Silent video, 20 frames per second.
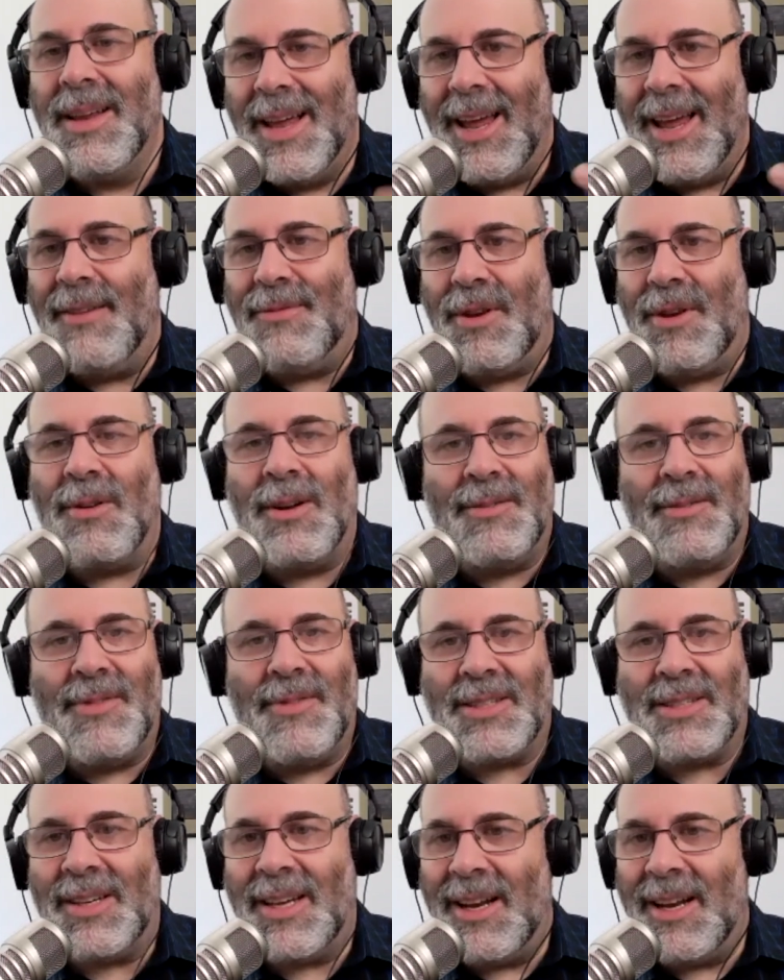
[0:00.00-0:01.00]
if you're an
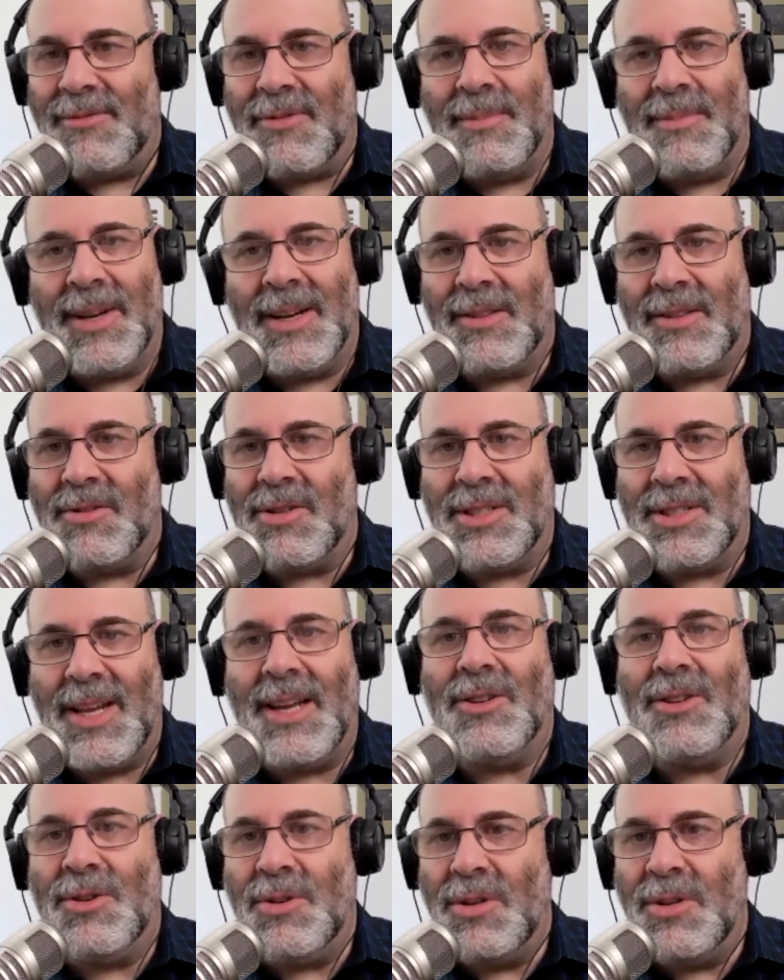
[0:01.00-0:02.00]
investigator from another
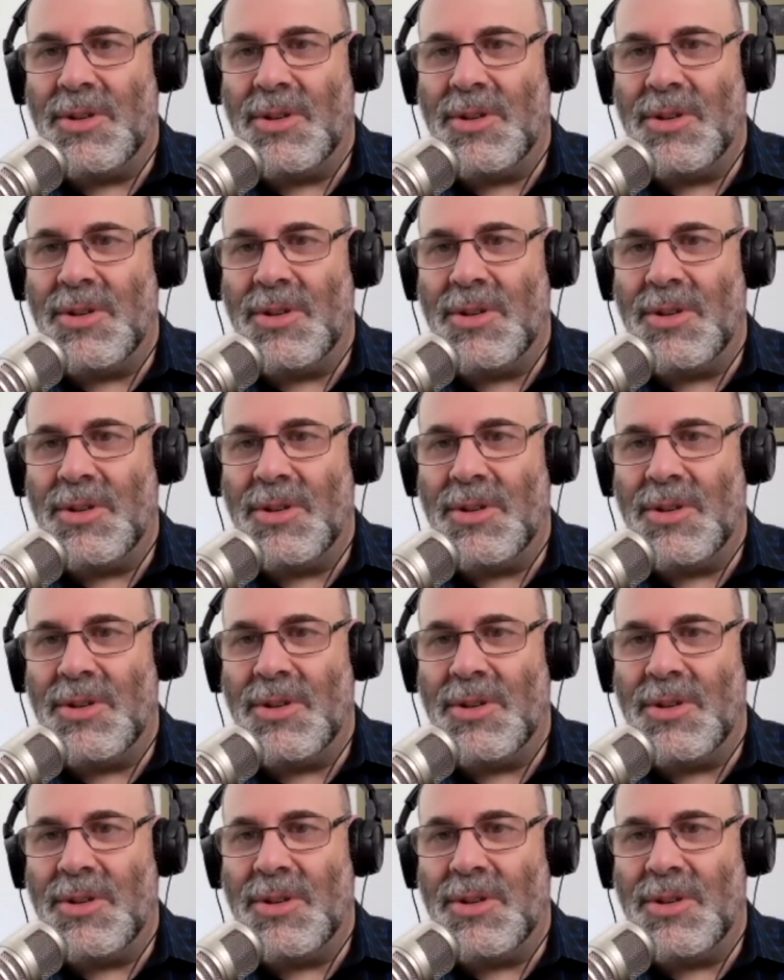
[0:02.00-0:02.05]
state, do your